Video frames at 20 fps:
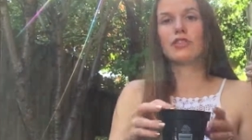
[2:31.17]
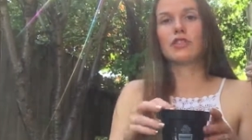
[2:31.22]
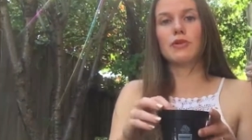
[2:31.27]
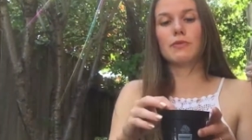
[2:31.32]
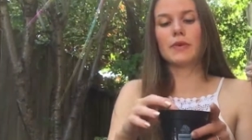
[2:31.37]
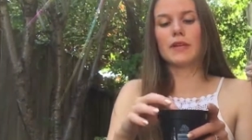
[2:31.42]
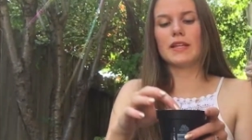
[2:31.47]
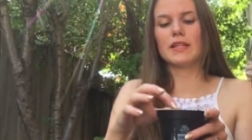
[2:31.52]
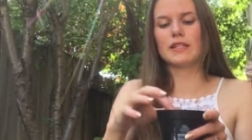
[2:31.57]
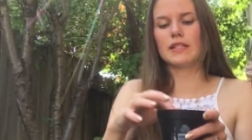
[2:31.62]

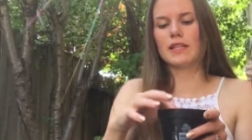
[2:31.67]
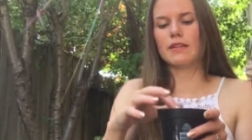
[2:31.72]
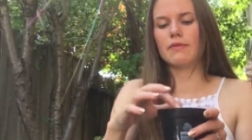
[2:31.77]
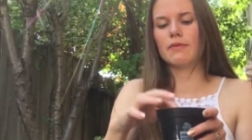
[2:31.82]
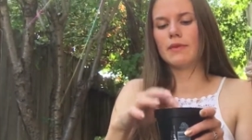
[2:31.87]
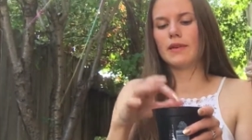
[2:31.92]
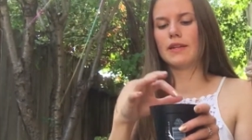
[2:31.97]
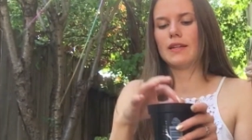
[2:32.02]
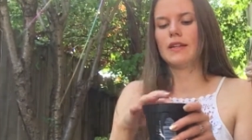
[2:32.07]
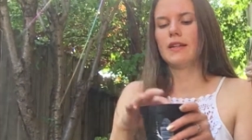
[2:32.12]
Super easy.
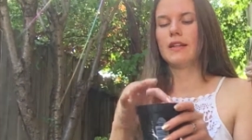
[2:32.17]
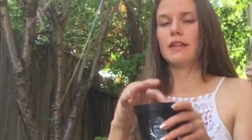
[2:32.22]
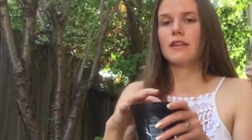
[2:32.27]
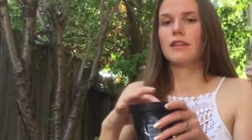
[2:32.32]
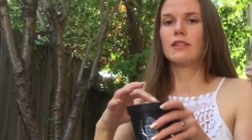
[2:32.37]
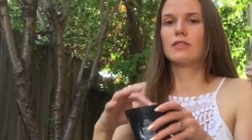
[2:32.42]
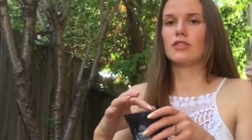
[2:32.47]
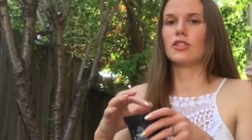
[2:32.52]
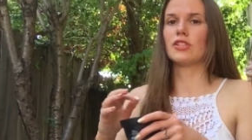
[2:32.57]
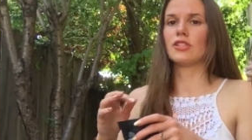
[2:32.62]

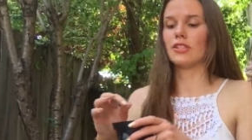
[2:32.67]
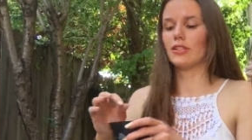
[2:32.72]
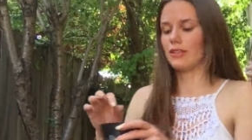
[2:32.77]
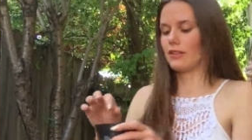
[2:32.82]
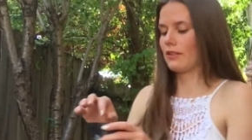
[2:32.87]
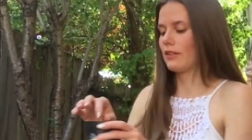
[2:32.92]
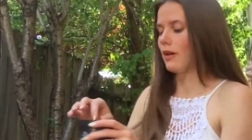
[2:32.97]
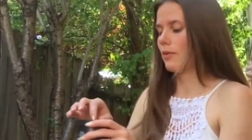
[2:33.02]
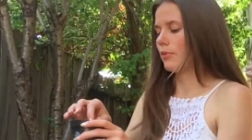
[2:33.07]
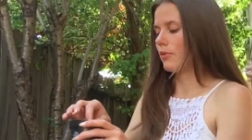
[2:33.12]
Just
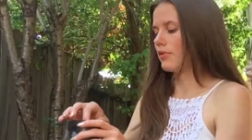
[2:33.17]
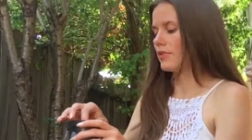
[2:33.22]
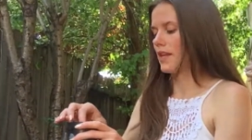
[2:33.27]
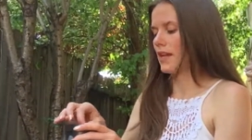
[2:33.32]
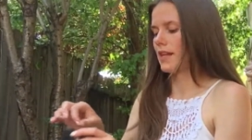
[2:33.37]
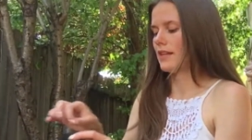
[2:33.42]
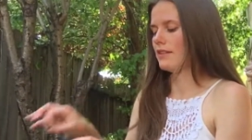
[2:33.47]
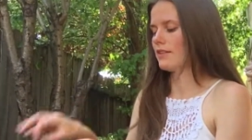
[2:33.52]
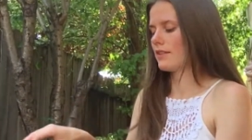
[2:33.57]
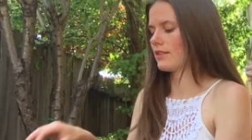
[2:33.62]
took a couple of
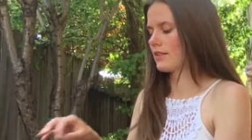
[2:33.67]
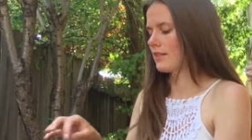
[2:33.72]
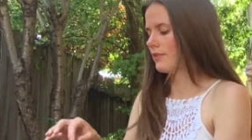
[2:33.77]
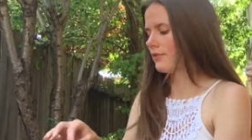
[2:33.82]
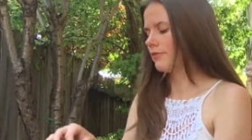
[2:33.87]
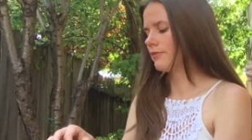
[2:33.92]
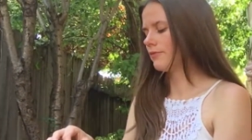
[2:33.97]
seconds.